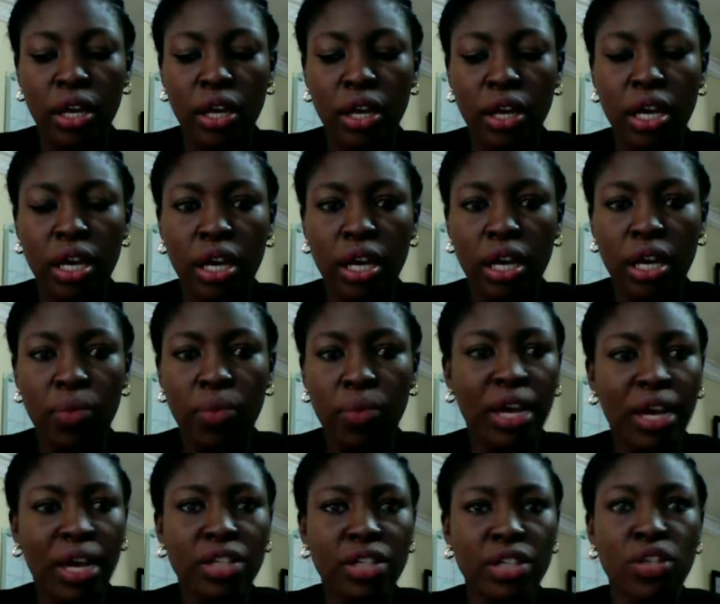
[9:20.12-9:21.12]
we can just come
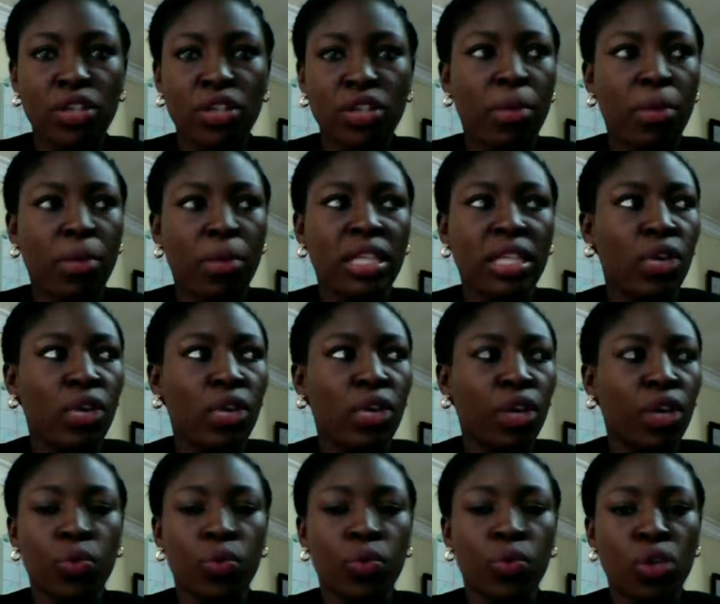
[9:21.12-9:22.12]
and say, okay, we saw
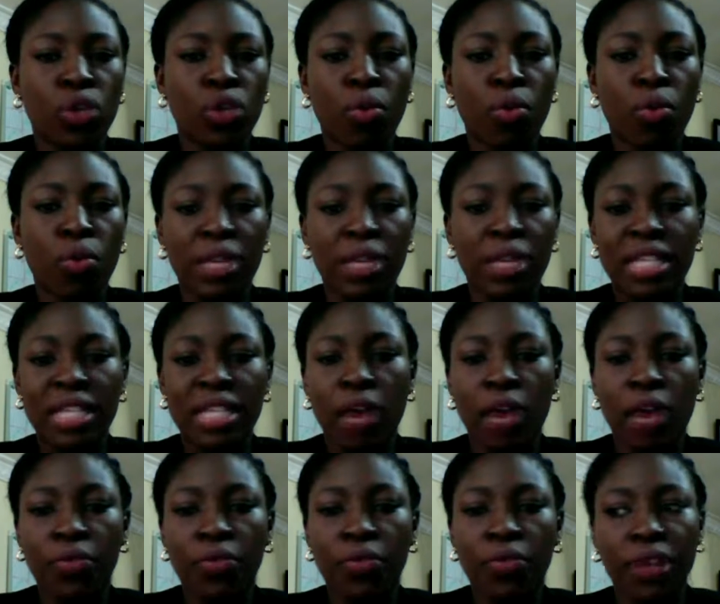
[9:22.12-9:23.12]
one minister who
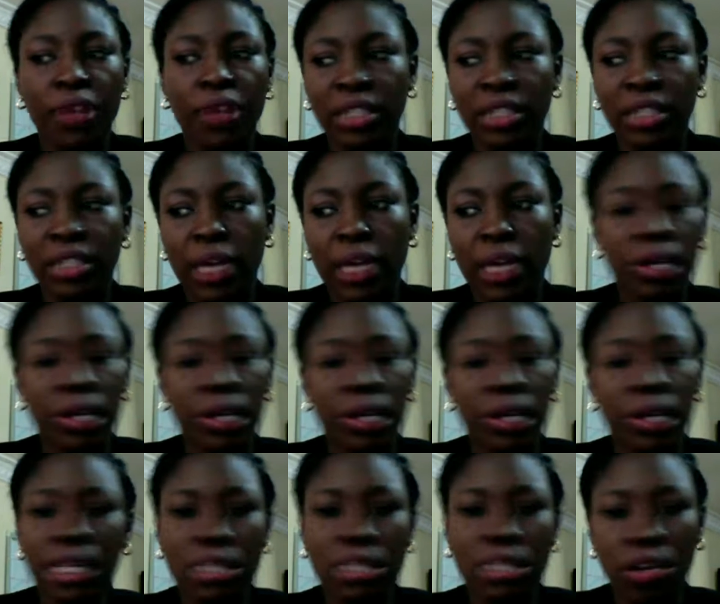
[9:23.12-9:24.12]
fell down. It's
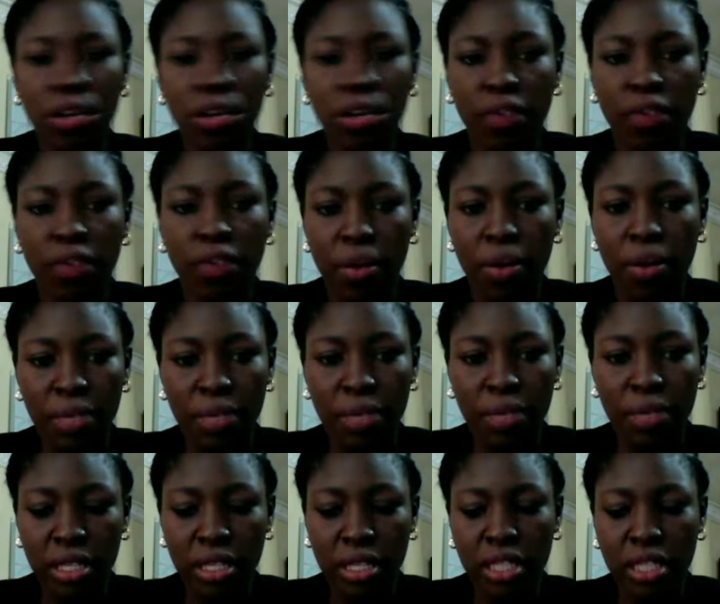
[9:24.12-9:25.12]
none of our
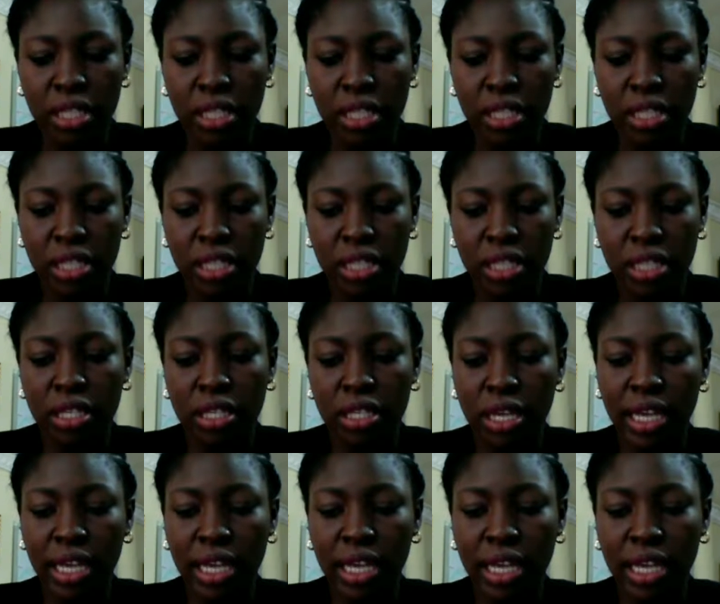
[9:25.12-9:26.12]
business. Like I
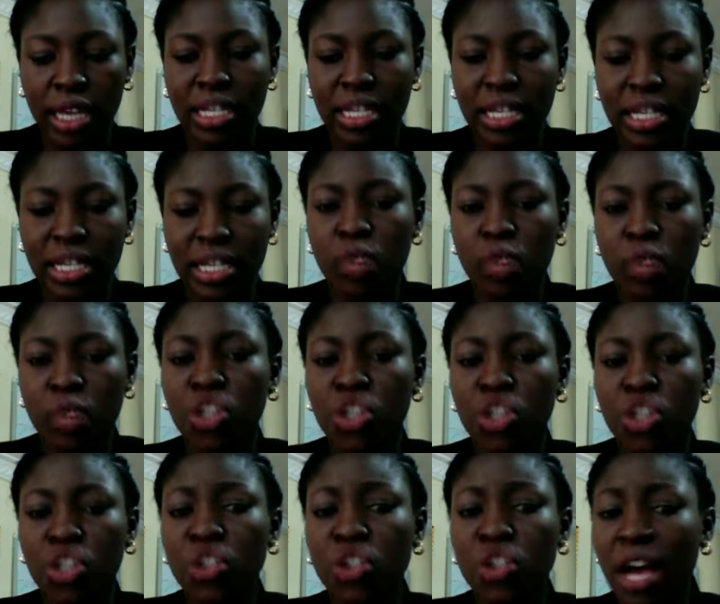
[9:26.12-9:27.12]
said, we
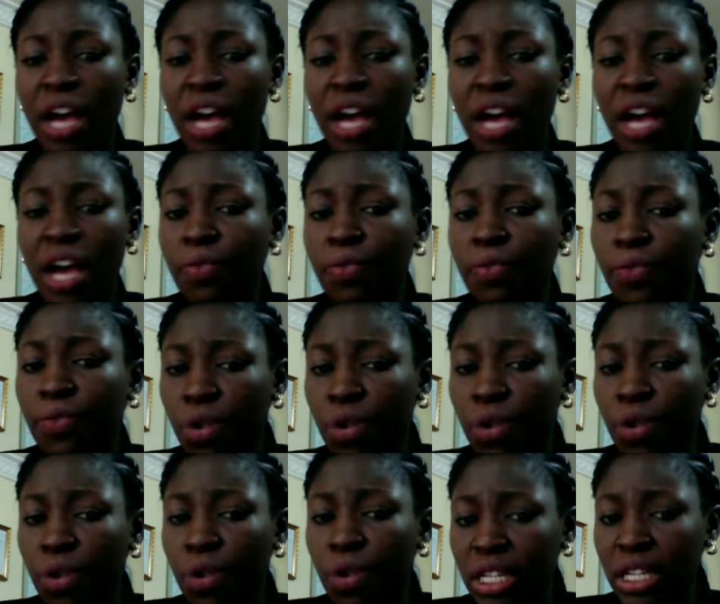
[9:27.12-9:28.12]
track
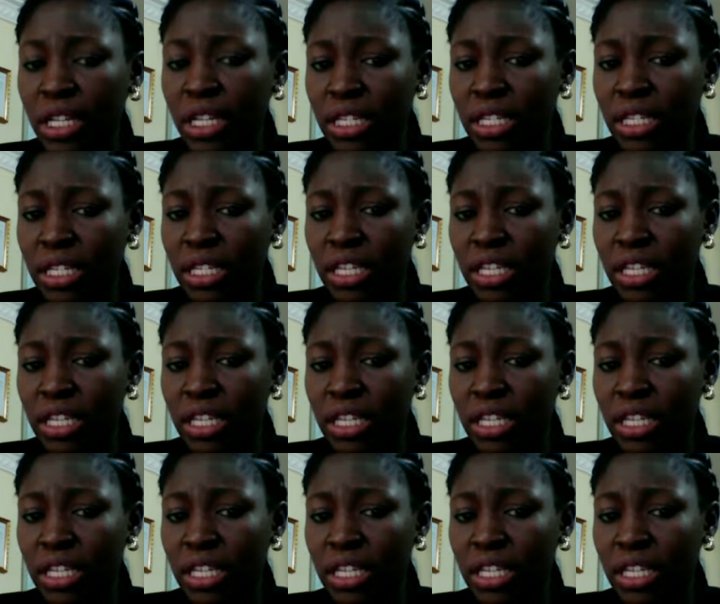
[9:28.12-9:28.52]
funds,